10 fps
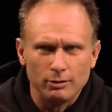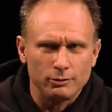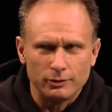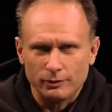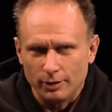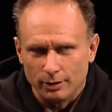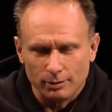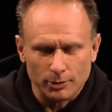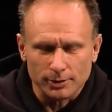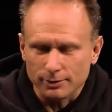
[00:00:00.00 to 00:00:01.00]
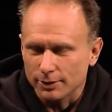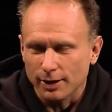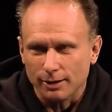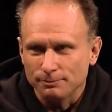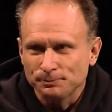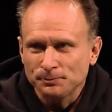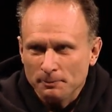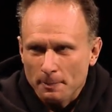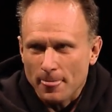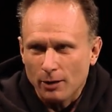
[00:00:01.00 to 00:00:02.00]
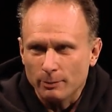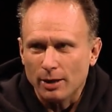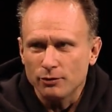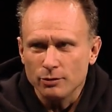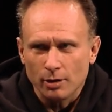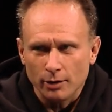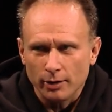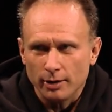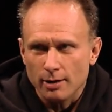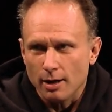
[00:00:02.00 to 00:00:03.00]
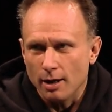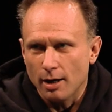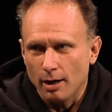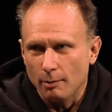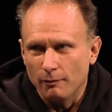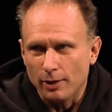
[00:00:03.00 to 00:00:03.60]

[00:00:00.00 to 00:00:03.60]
215, but no, I was about 200. Um, and,